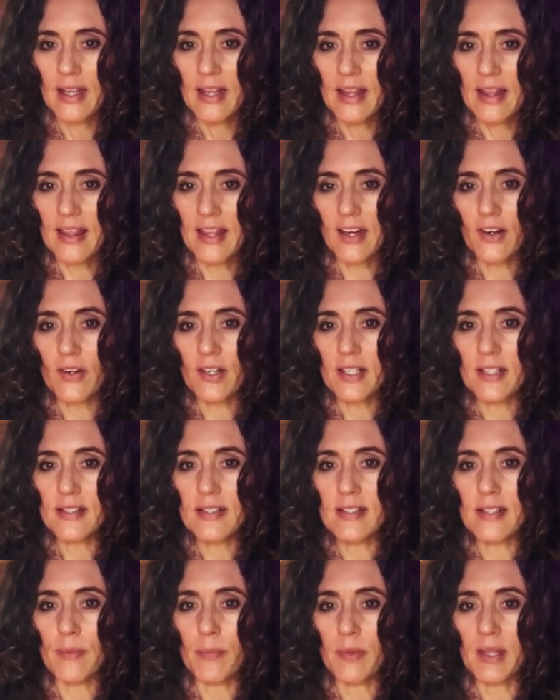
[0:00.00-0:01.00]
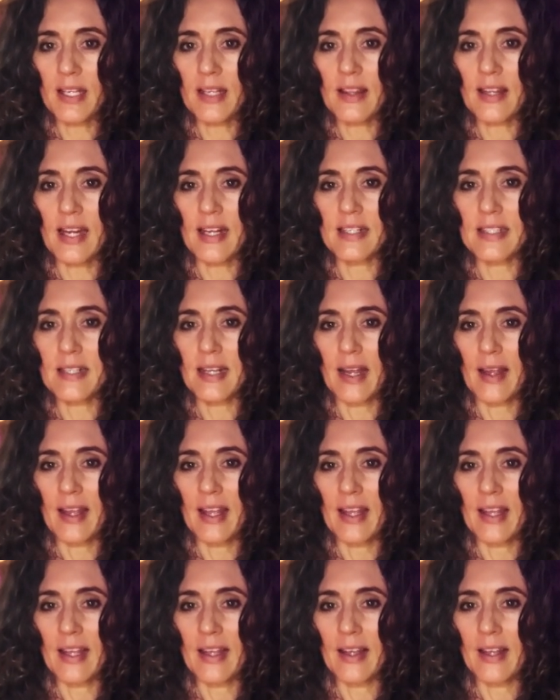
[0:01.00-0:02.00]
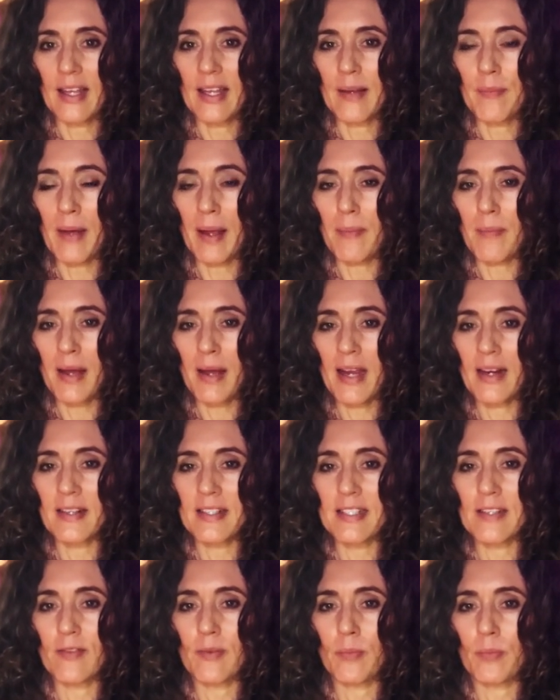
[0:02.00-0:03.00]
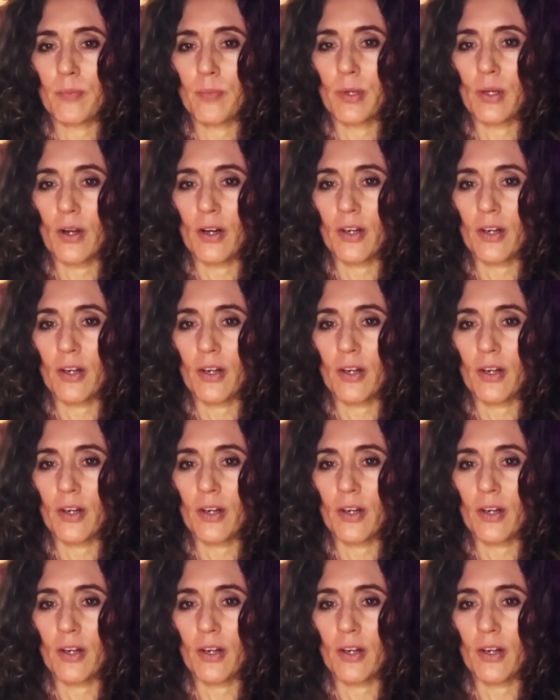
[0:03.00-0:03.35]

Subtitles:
there is something that in my mind is even beyond